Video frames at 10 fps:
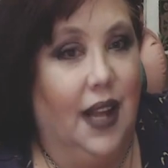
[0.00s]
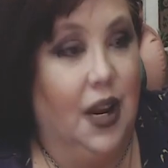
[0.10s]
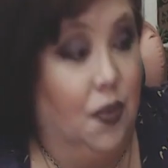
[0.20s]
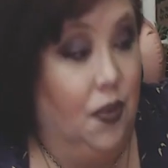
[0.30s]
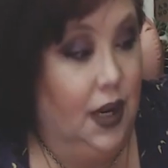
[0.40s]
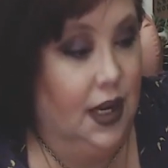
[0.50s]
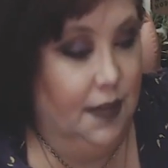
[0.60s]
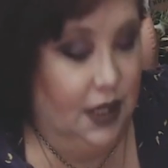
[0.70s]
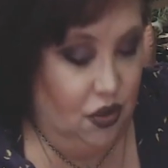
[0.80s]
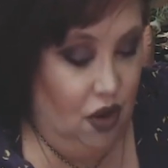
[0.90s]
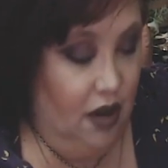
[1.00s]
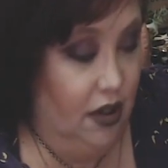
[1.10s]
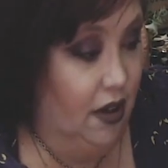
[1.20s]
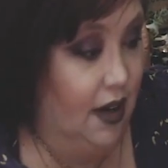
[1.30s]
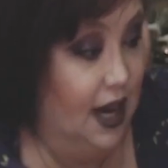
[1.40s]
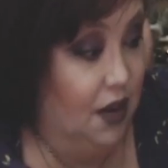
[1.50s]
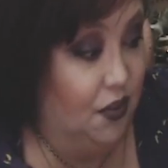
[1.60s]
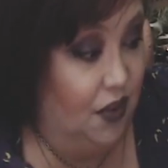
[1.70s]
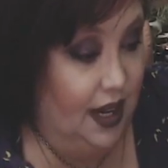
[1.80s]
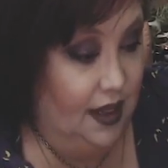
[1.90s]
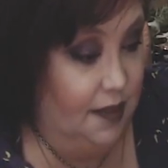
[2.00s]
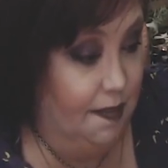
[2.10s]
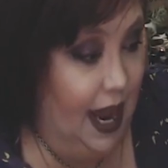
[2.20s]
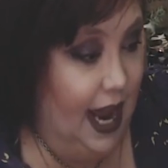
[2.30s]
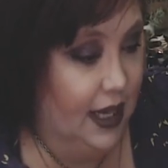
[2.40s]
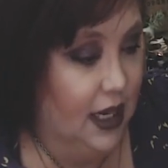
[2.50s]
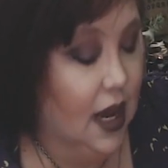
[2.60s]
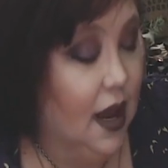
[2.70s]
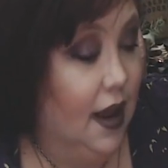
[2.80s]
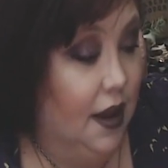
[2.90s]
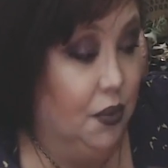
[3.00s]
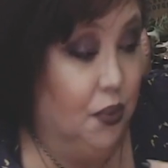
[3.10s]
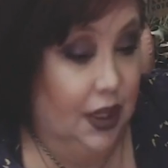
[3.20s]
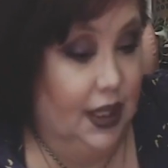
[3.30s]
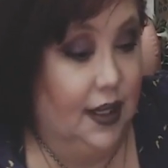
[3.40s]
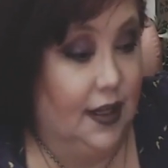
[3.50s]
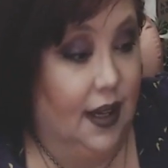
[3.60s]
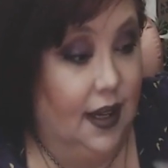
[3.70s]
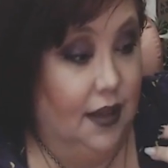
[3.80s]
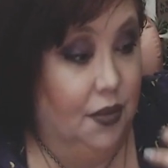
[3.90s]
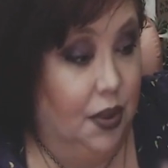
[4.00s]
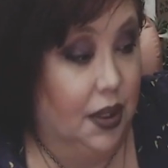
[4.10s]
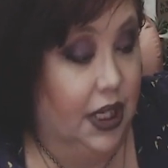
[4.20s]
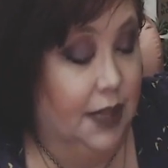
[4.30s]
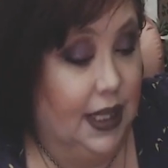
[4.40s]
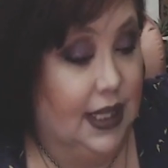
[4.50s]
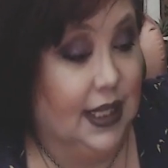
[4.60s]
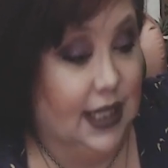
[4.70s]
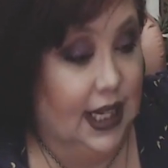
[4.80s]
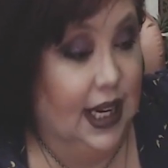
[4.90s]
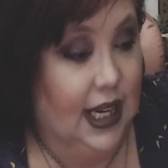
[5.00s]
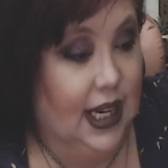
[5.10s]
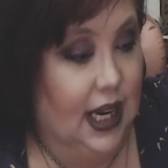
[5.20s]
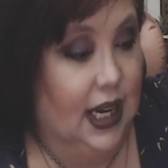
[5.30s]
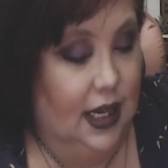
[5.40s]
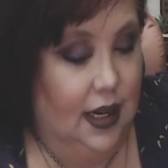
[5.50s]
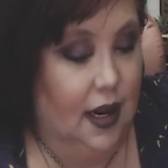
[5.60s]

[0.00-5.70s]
we can be stronger and fight back. Really think we're going to be seeing,